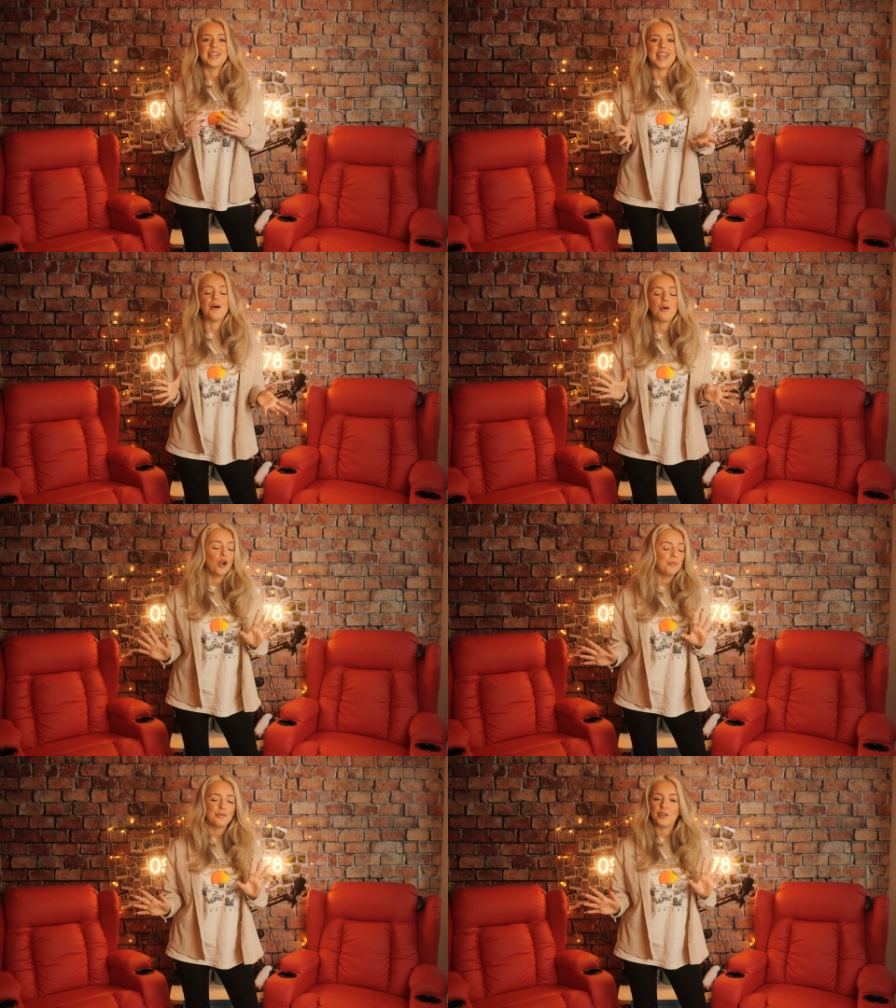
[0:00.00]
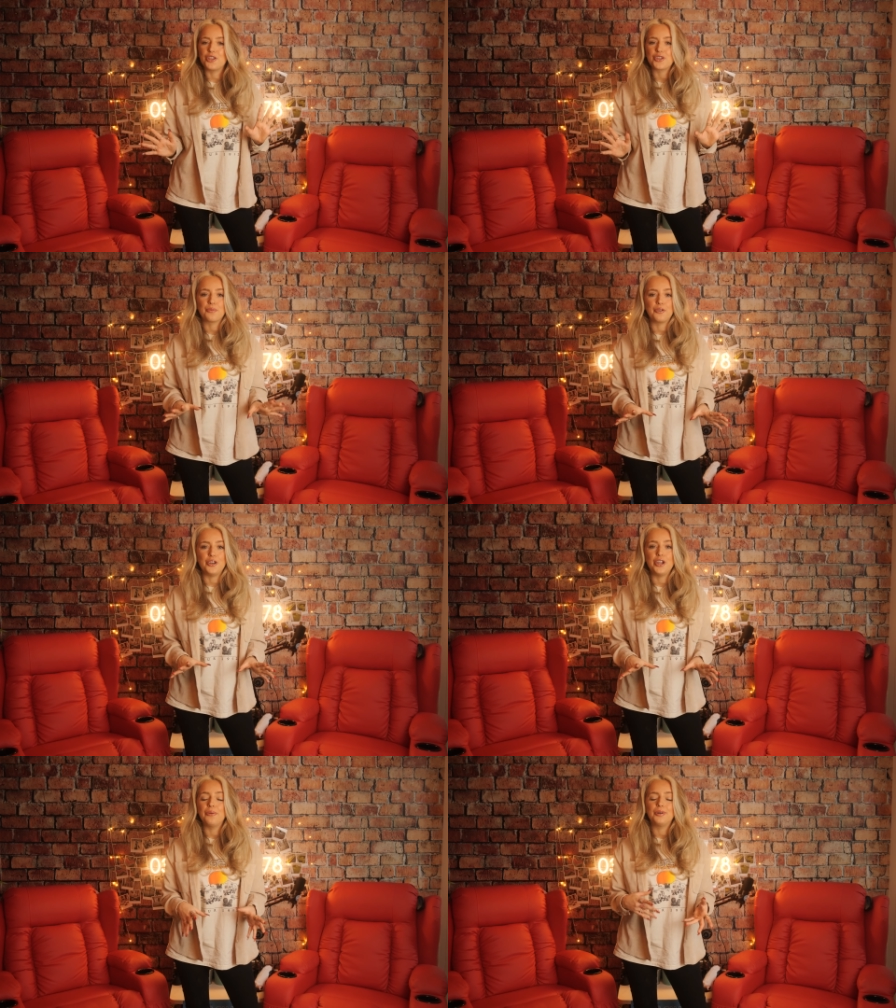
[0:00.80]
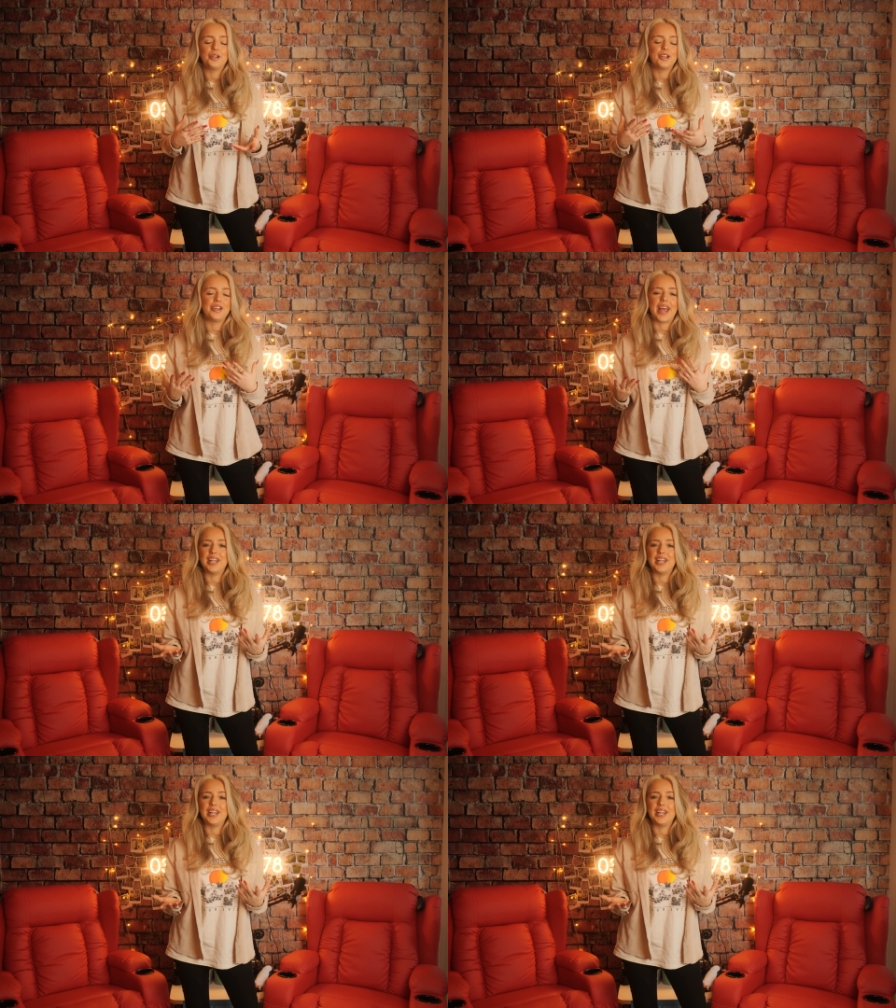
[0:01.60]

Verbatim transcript: Now I hope you've learned something new or learned